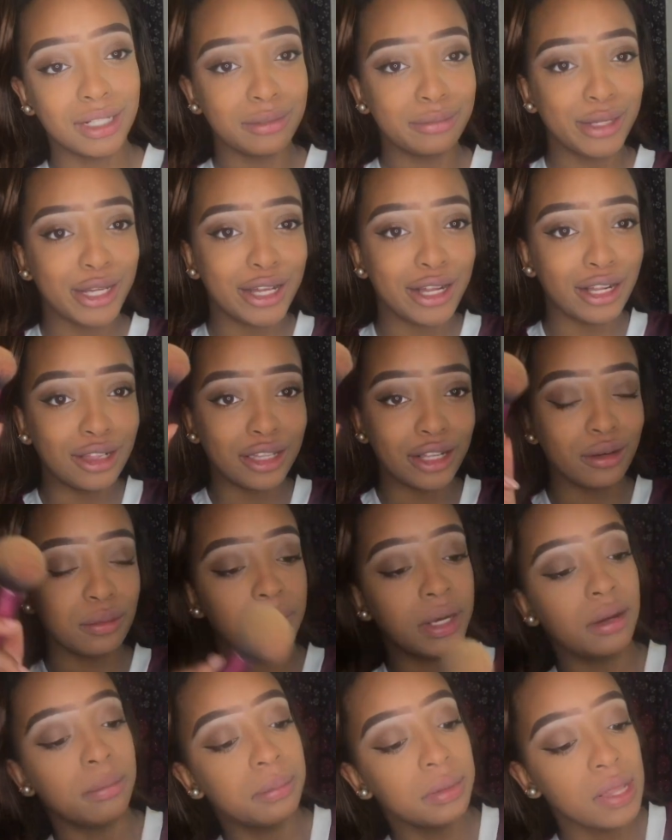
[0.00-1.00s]
gonna put a little
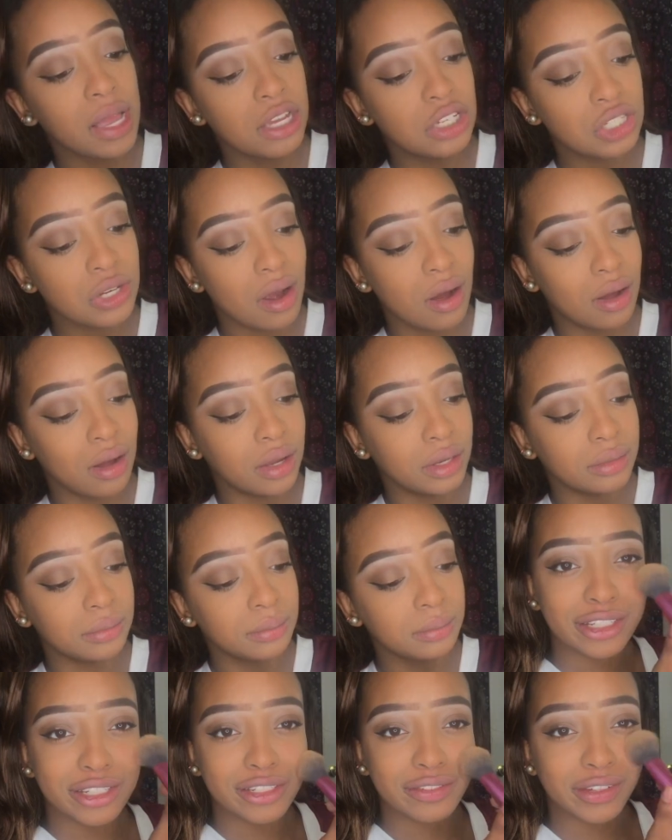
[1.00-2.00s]
bit of blush
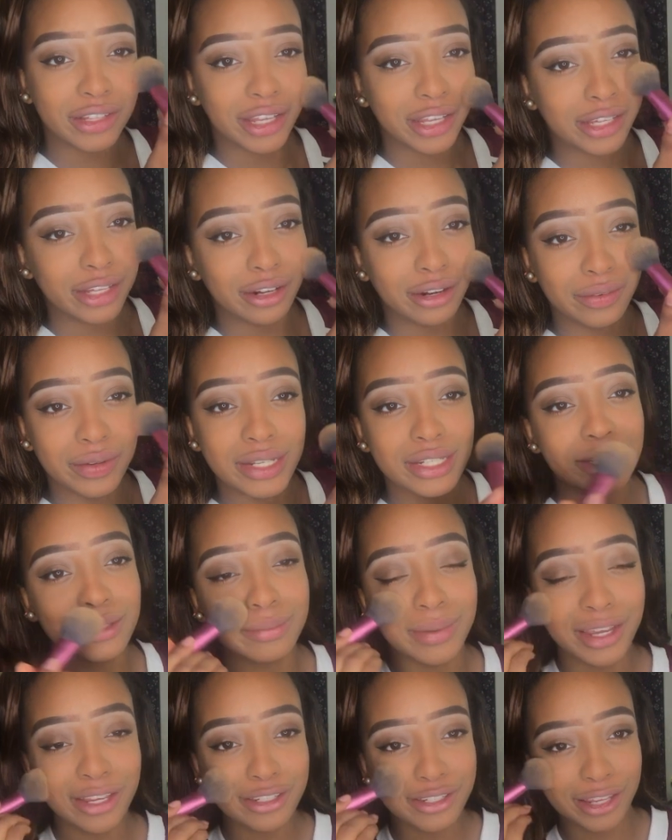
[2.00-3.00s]
on. I just feel like it always
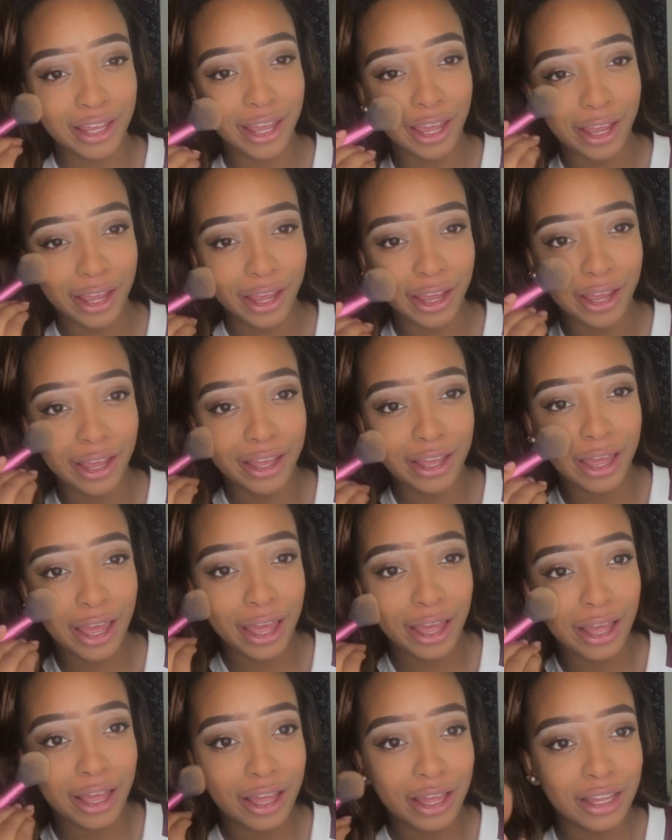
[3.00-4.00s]
makes a
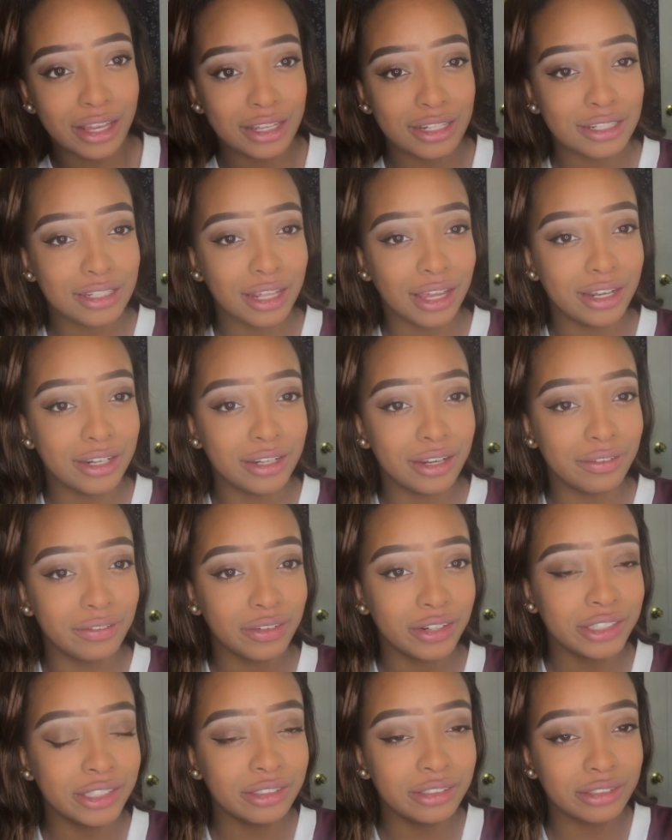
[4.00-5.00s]
slight
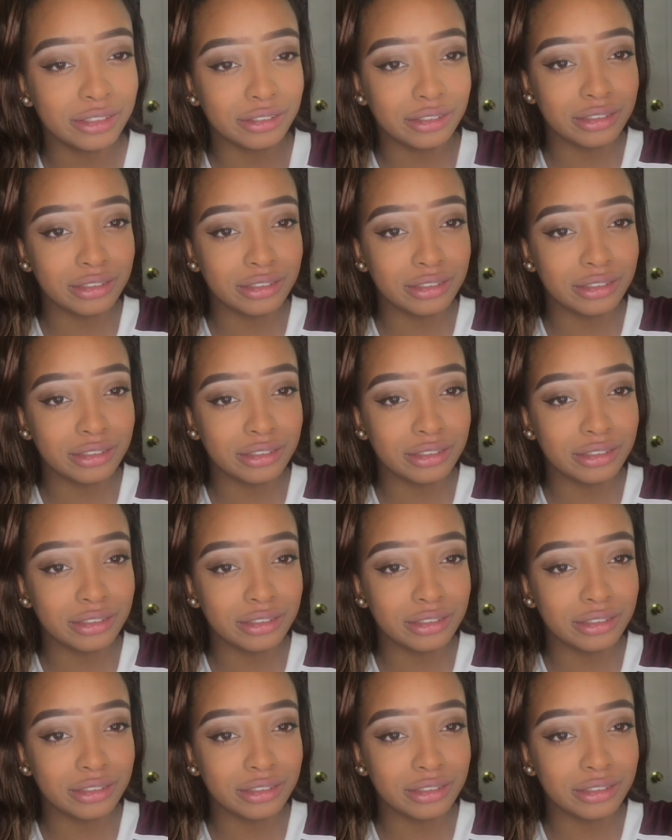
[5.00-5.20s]
difference.